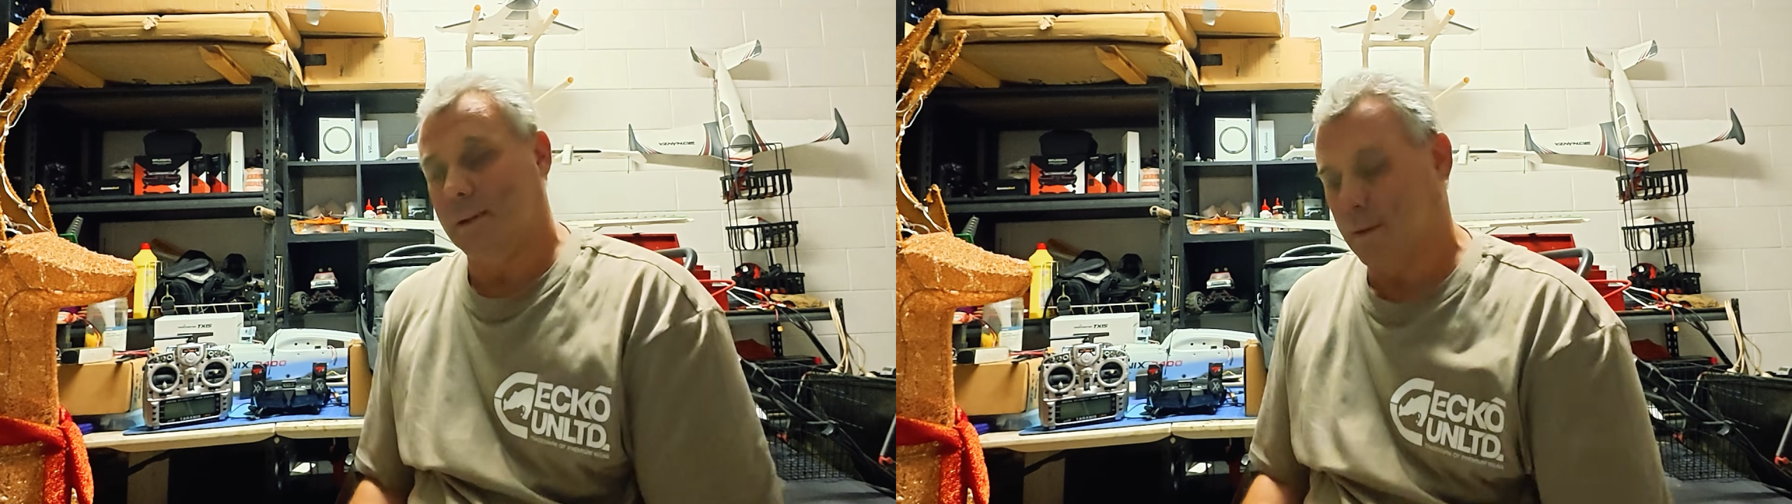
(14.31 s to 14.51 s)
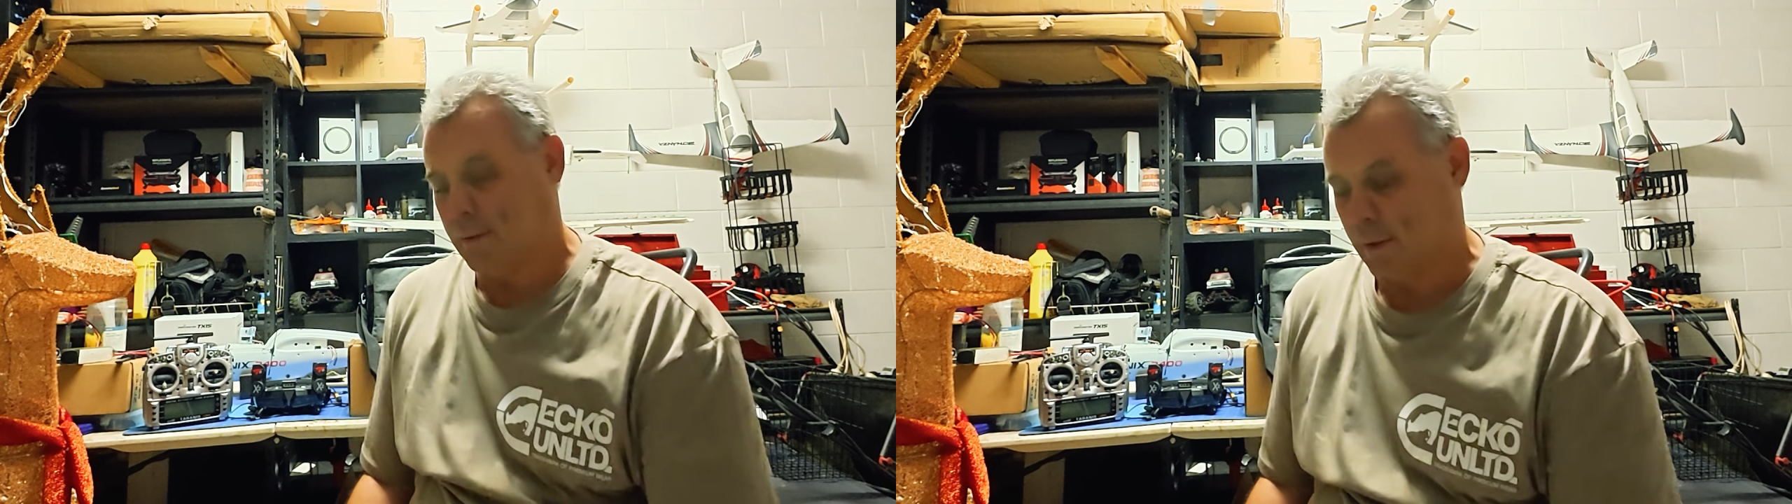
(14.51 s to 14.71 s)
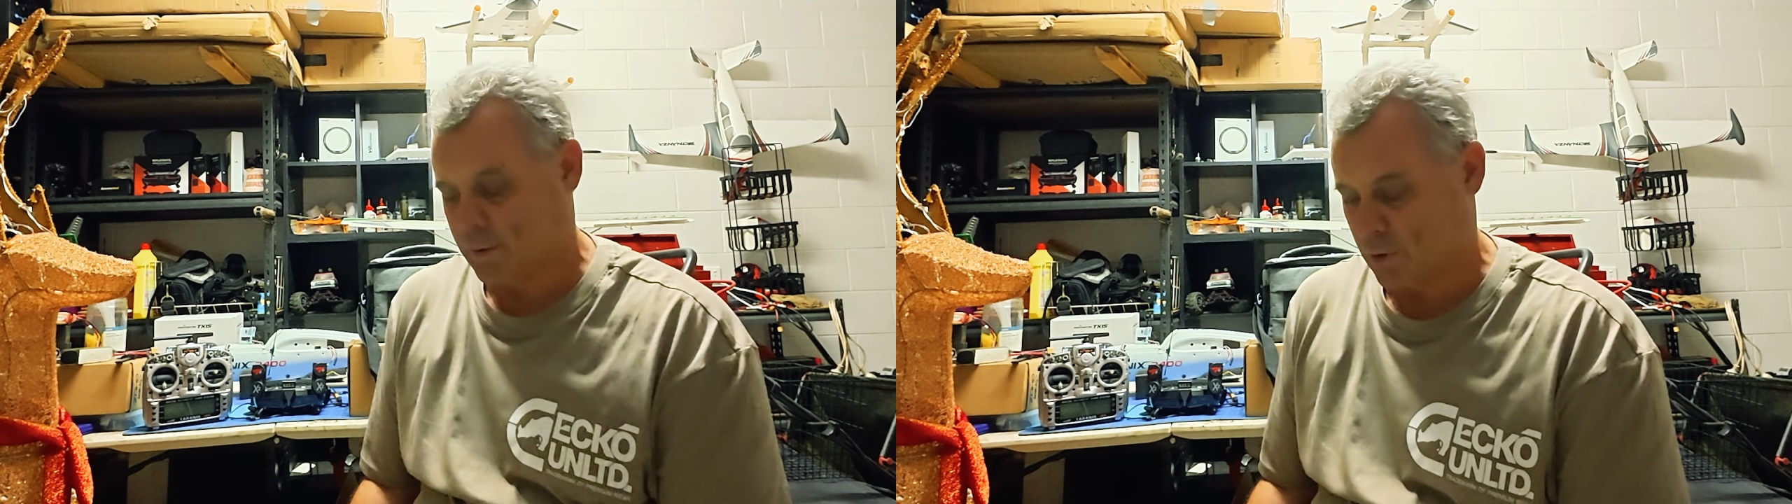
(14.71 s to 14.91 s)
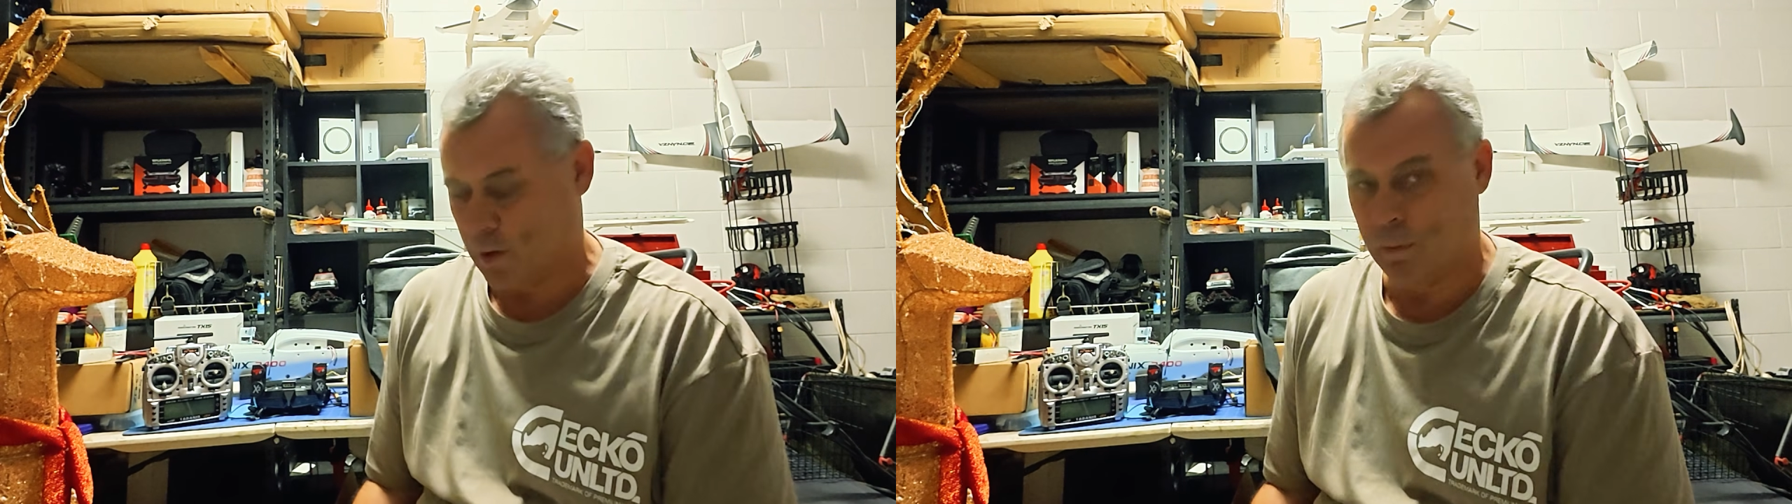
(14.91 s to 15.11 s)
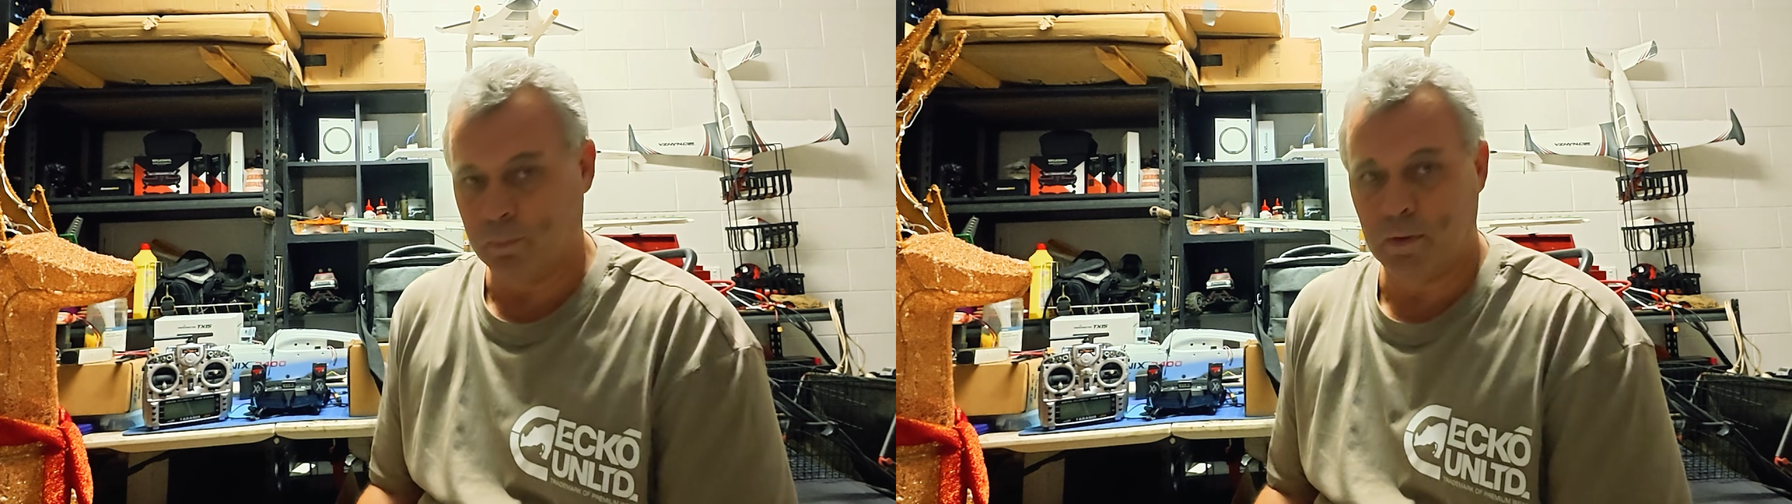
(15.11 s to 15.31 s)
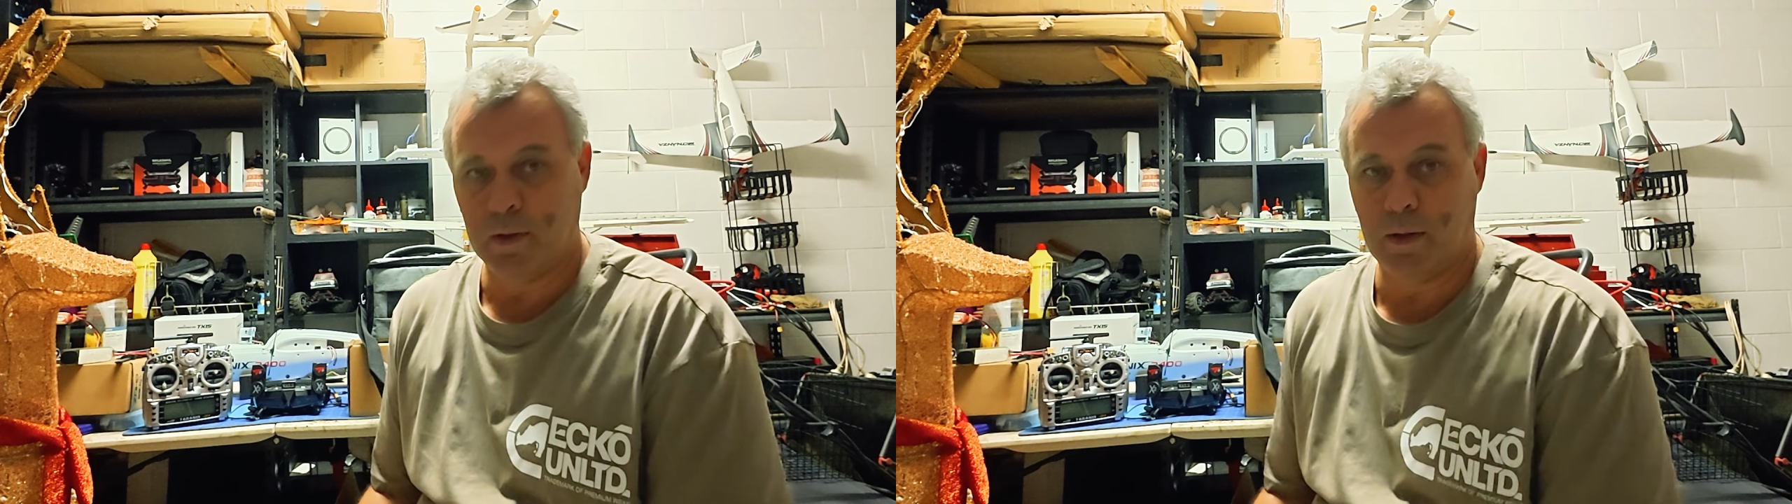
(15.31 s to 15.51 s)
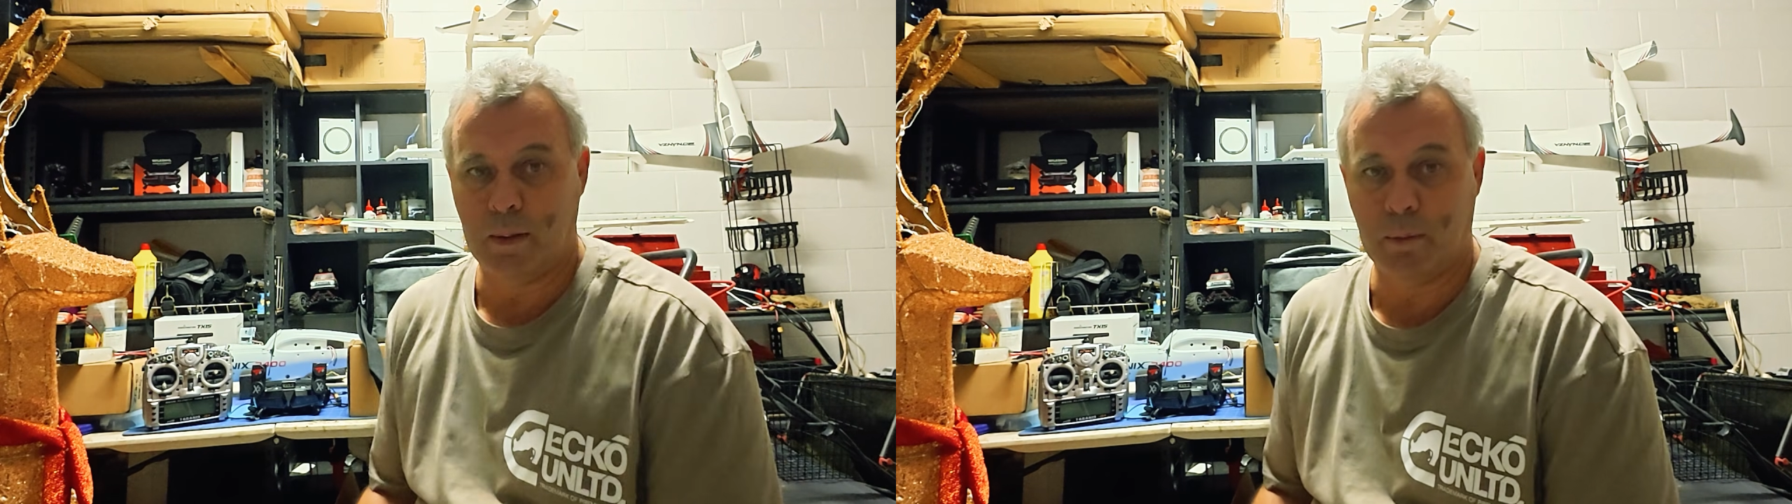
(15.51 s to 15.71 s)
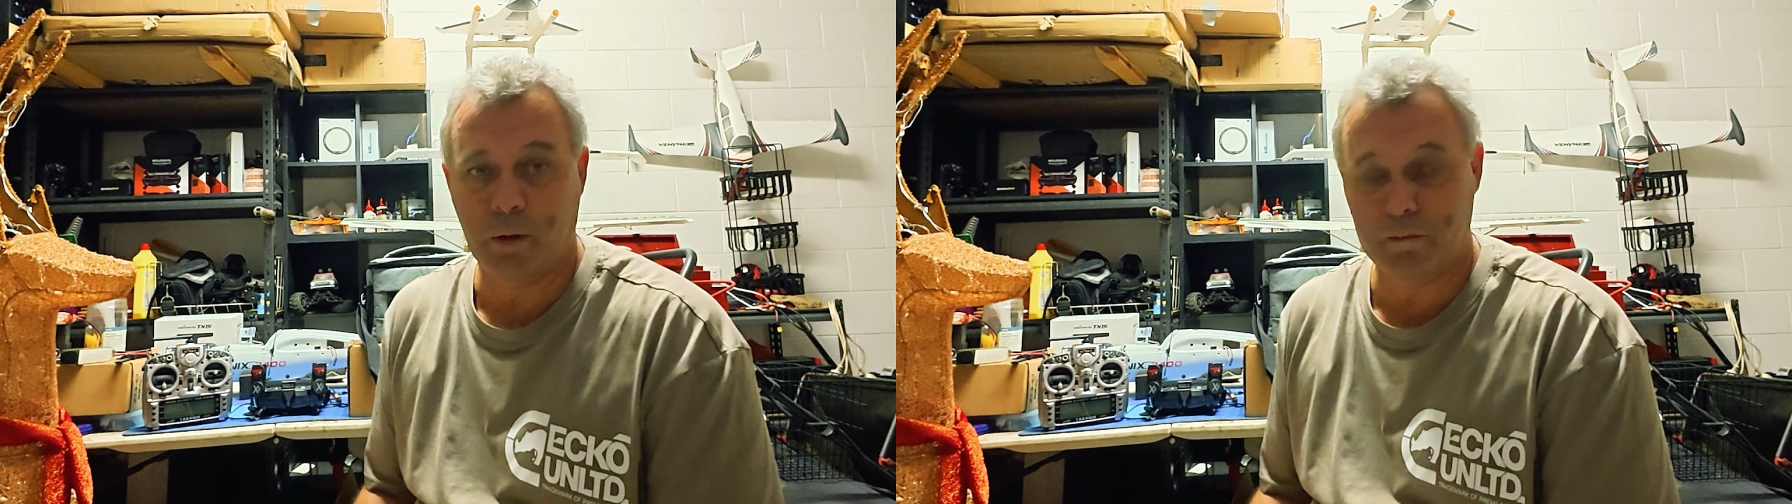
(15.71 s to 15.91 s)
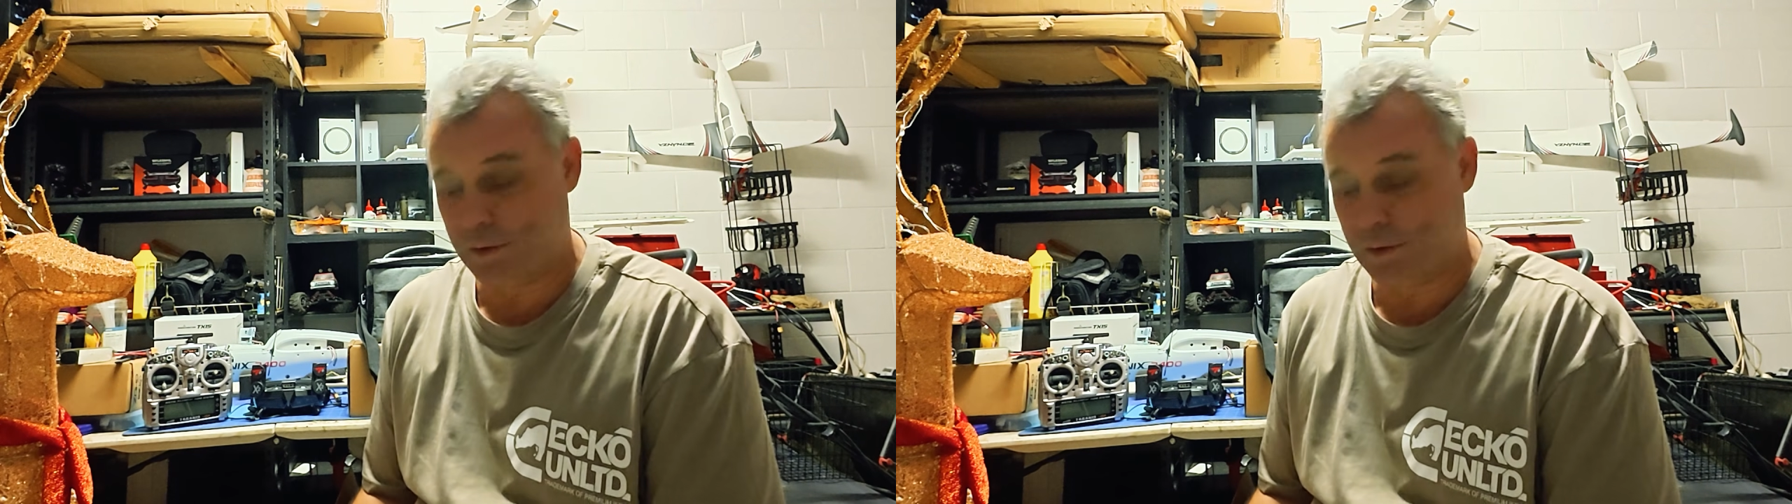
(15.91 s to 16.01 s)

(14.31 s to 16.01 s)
in that time. I've